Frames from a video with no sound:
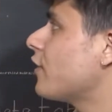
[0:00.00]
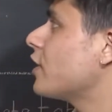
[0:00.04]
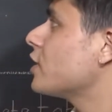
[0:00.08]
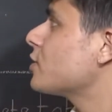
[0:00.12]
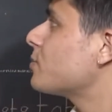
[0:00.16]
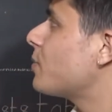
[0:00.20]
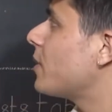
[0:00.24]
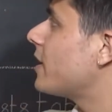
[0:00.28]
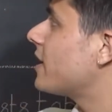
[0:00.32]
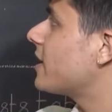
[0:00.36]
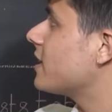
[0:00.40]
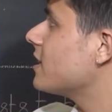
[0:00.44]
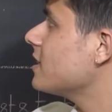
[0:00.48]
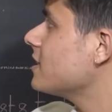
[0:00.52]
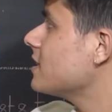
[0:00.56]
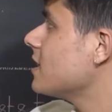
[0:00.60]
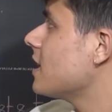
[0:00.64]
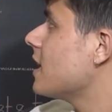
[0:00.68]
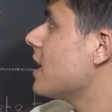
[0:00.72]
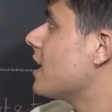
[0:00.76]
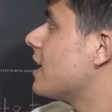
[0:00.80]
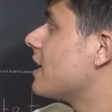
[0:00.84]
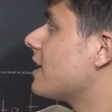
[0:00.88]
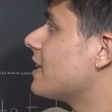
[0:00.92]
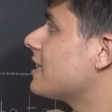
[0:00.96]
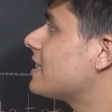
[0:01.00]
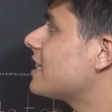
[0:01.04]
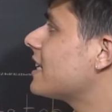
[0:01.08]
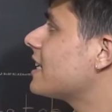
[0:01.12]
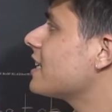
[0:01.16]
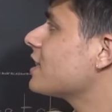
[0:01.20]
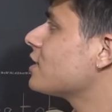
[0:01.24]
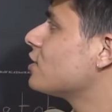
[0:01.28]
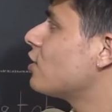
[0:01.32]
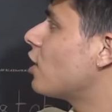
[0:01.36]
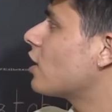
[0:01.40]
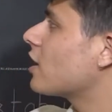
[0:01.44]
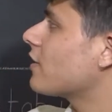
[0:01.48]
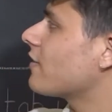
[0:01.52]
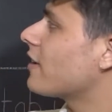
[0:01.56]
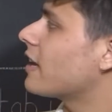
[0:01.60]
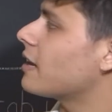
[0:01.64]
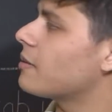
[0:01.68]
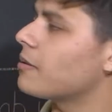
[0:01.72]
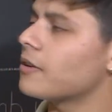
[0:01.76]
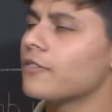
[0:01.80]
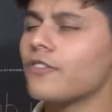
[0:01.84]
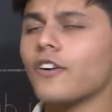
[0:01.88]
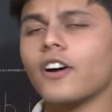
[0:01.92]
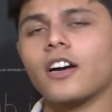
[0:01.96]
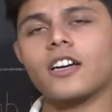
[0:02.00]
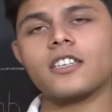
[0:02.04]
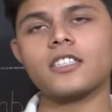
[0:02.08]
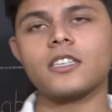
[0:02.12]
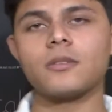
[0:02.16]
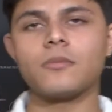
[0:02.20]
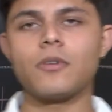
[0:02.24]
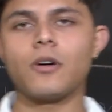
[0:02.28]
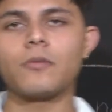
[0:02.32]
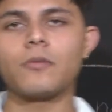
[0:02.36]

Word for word: first point is, reset is not available for custom